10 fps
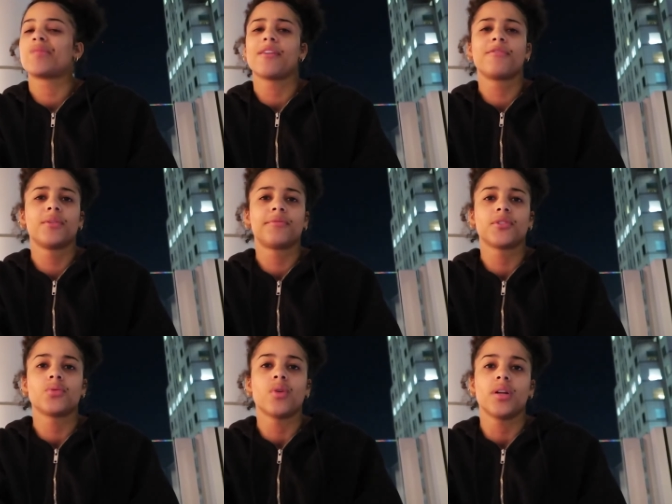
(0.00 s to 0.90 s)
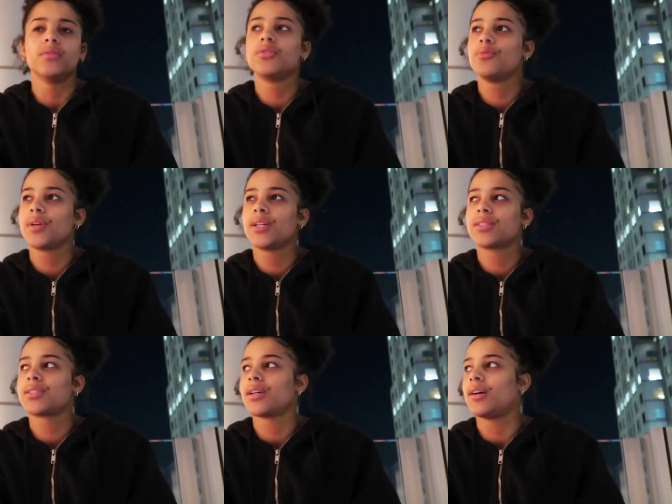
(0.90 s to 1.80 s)
I filmed for 22
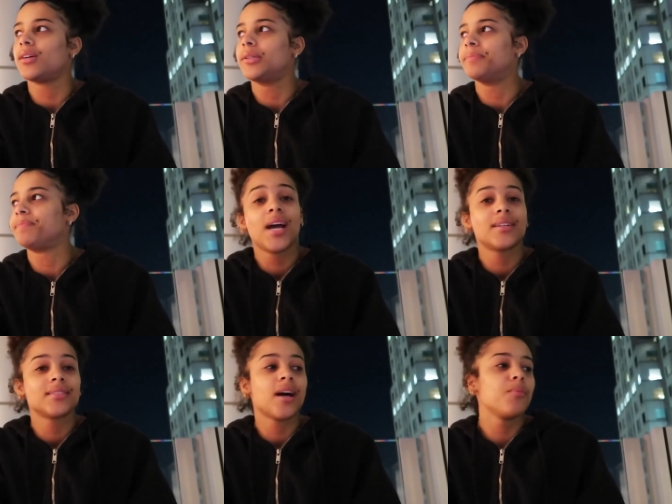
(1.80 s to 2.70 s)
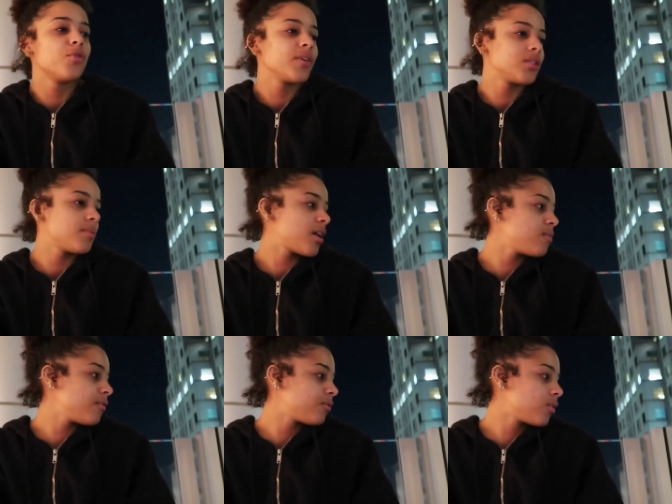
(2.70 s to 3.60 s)
minutes. Yeah, I'm moving to
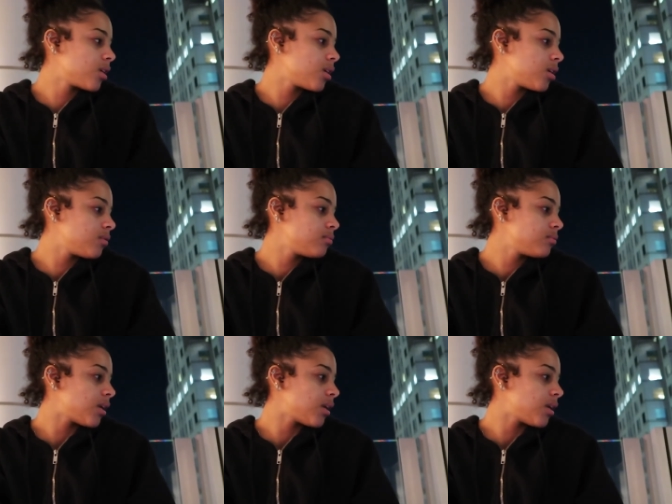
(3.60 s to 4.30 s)
Miami, Florida.